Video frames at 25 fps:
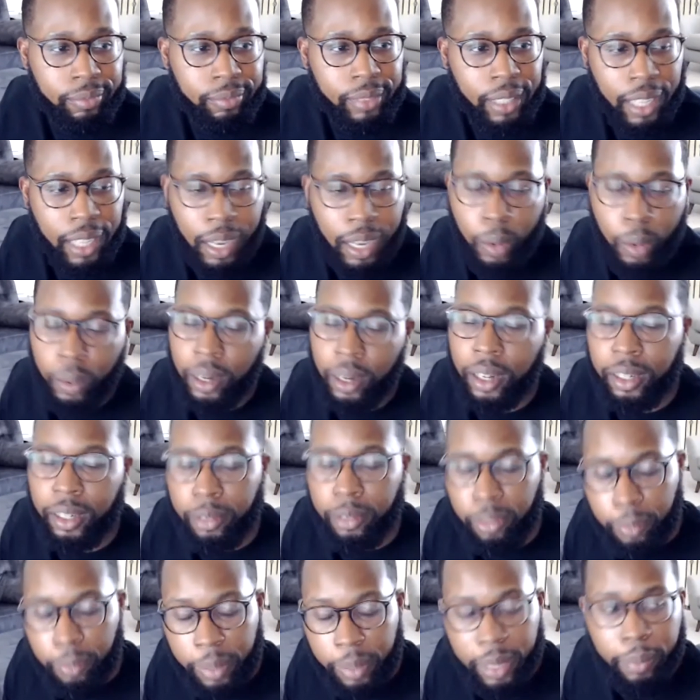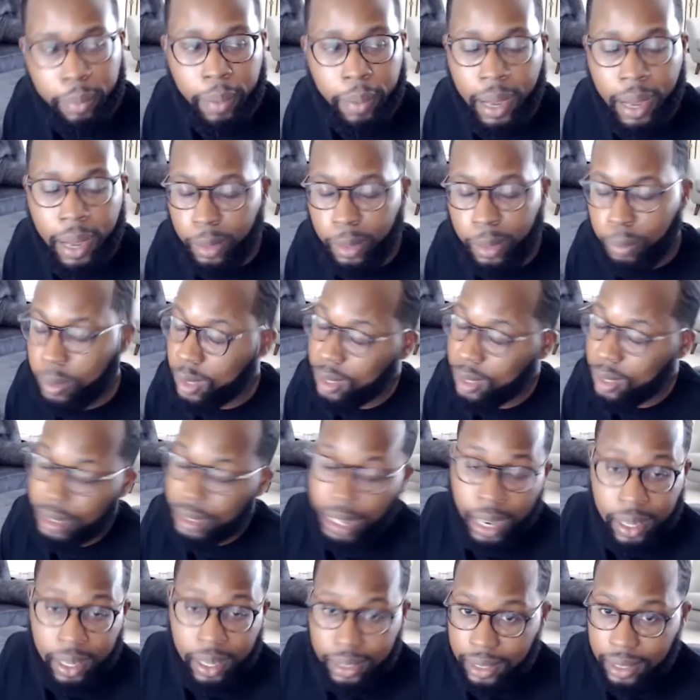I don't call it a big mouth, but just
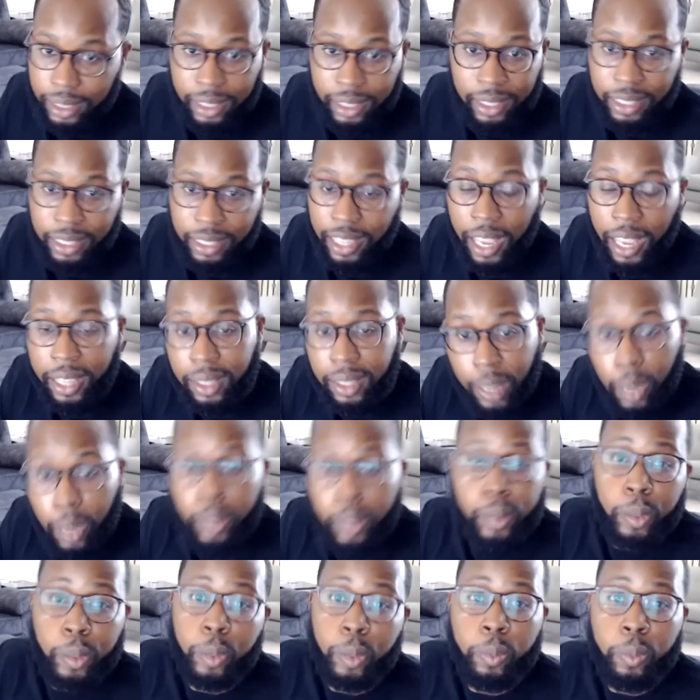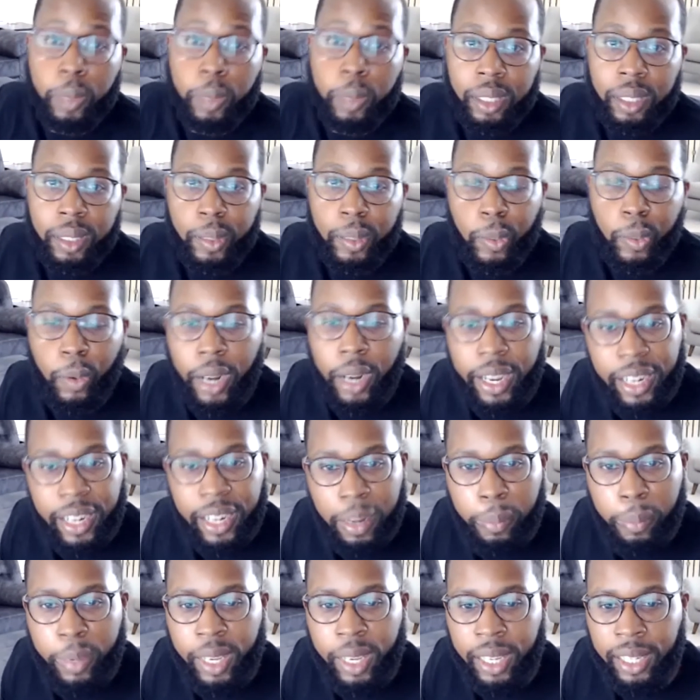honestly just talking too much, right? I
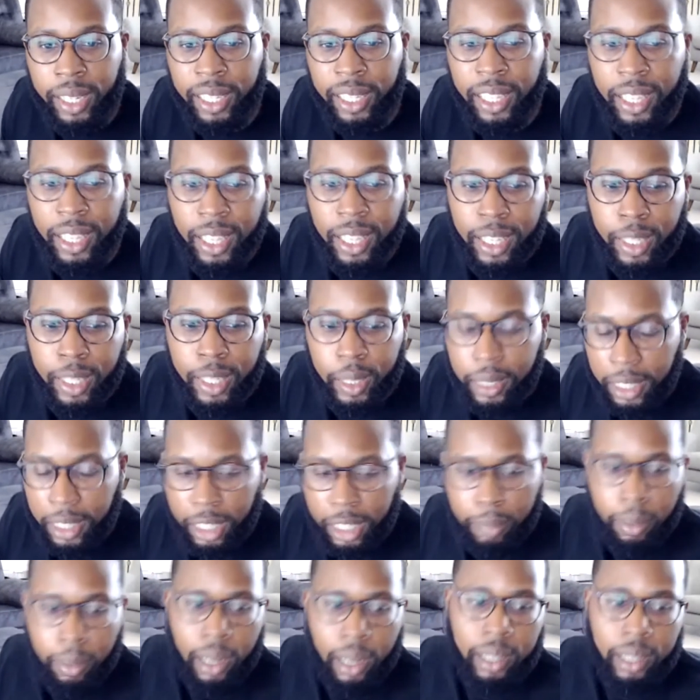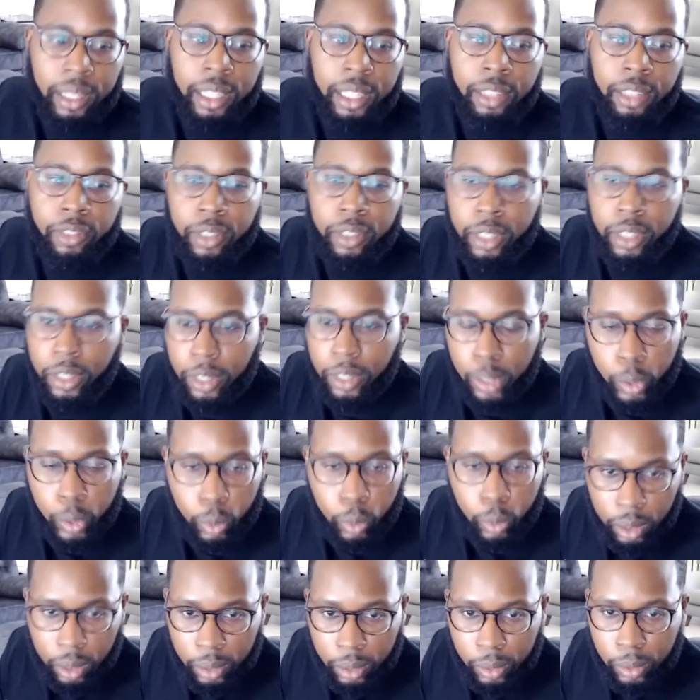mean, you're thinking about leaving, you're
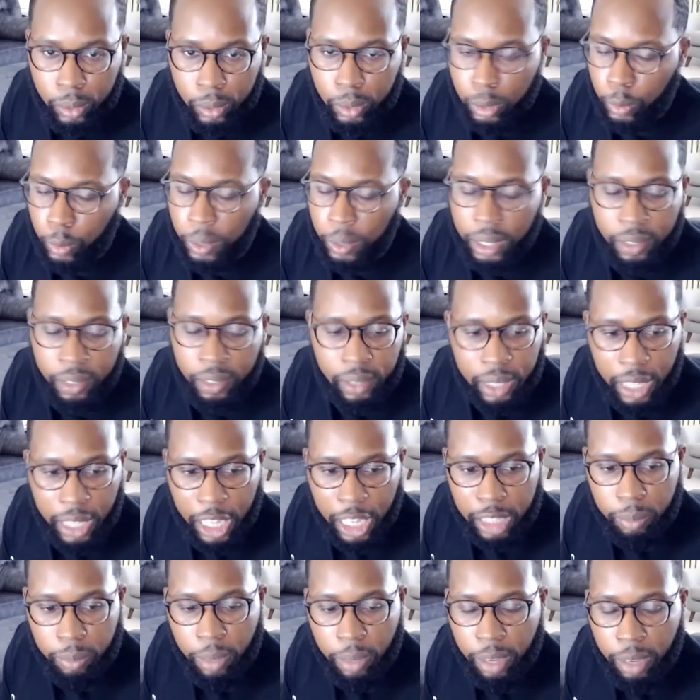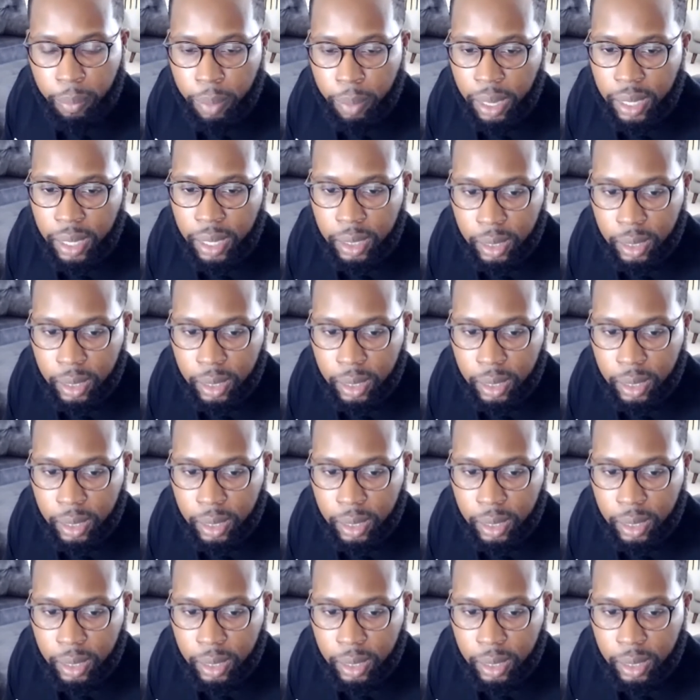disgruntled or whatever the case may be.